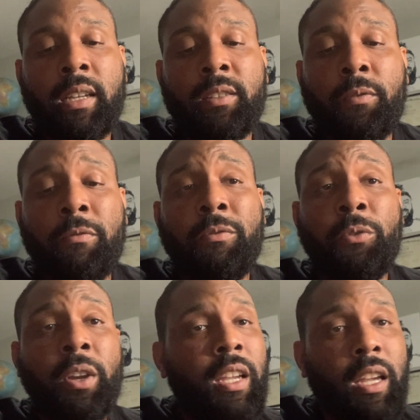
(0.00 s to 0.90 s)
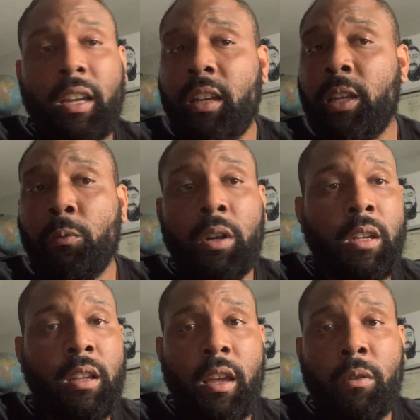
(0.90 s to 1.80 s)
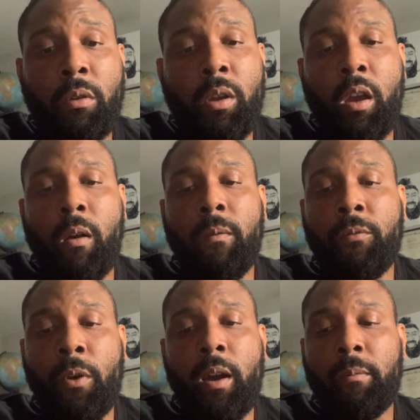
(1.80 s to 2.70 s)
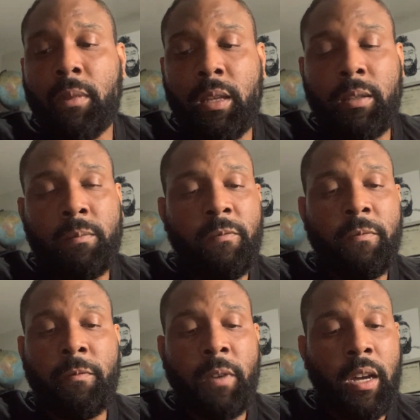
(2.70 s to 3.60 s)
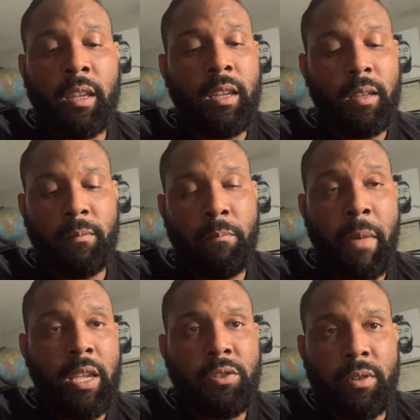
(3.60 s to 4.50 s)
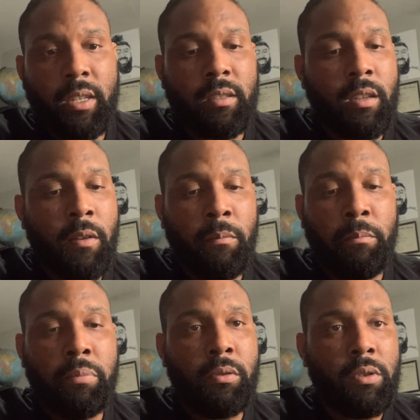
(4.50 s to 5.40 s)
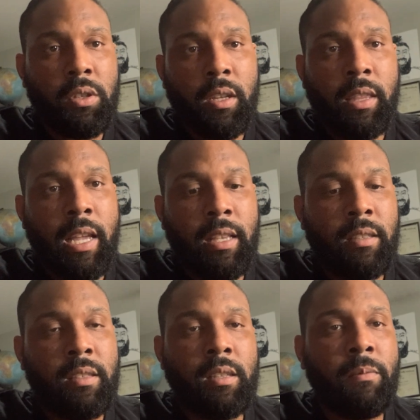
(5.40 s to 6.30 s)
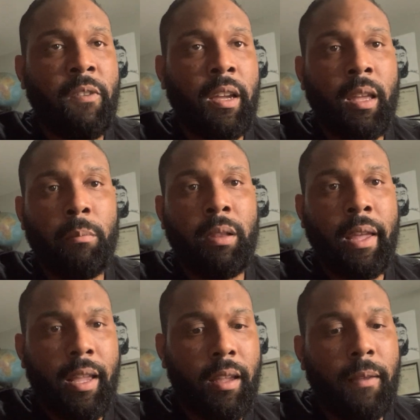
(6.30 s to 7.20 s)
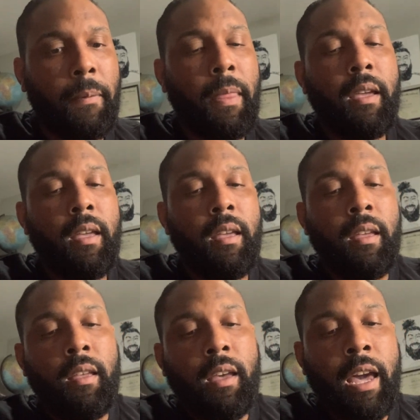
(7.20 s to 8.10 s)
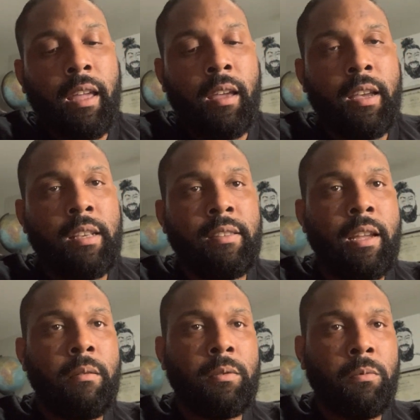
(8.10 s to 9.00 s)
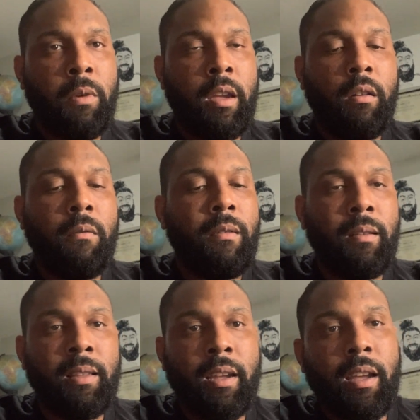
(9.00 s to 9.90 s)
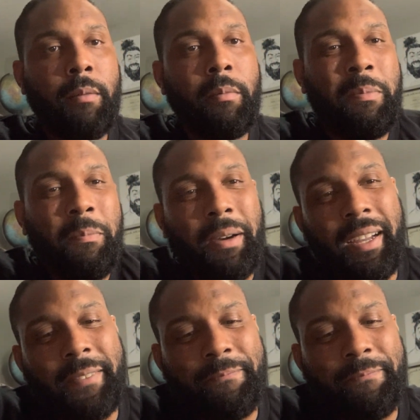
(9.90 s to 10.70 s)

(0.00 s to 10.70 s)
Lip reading: us freeing one another from this fucking matrix of bullshit that is this fucking planet. I can cuss now. It's way over the time. But